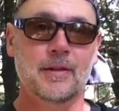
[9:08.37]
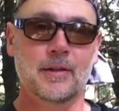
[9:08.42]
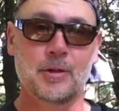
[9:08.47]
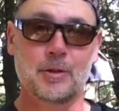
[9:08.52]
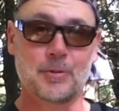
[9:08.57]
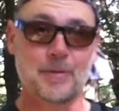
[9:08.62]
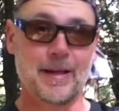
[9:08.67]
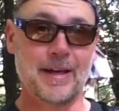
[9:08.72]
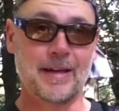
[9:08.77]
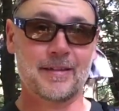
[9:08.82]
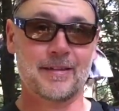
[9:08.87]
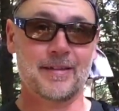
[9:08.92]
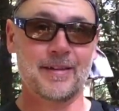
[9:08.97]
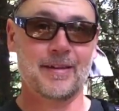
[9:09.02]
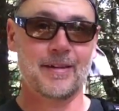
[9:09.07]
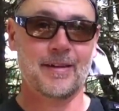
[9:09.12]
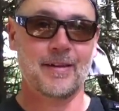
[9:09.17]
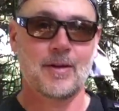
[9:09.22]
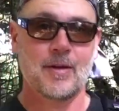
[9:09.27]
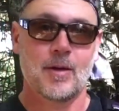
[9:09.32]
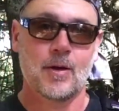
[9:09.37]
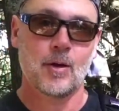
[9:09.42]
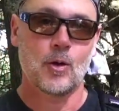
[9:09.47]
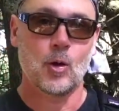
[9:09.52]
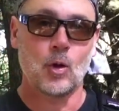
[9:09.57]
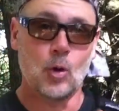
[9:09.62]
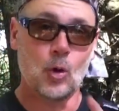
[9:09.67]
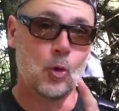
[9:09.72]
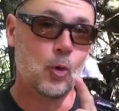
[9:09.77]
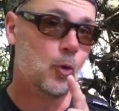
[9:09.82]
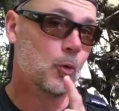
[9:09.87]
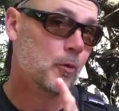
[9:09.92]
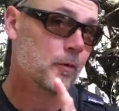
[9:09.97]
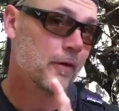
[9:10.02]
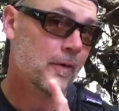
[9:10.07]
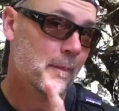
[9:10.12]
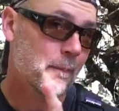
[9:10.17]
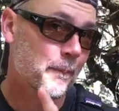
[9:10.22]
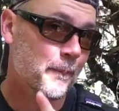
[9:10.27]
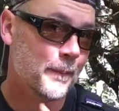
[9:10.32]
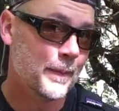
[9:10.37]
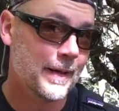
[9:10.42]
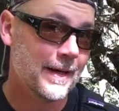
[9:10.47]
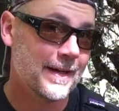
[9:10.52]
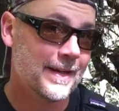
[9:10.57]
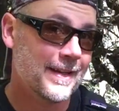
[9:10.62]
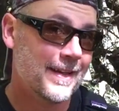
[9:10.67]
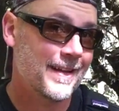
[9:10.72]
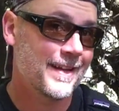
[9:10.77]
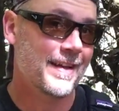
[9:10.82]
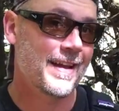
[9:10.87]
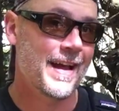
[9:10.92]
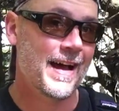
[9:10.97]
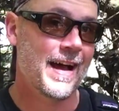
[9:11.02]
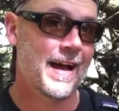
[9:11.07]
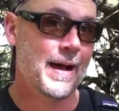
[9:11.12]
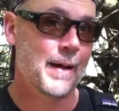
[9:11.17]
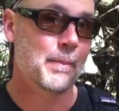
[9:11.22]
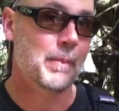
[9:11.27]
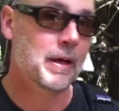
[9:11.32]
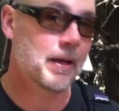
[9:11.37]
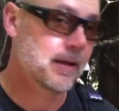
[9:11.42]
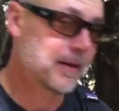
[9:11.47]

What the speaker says: you guessed it, Old Butt Knob.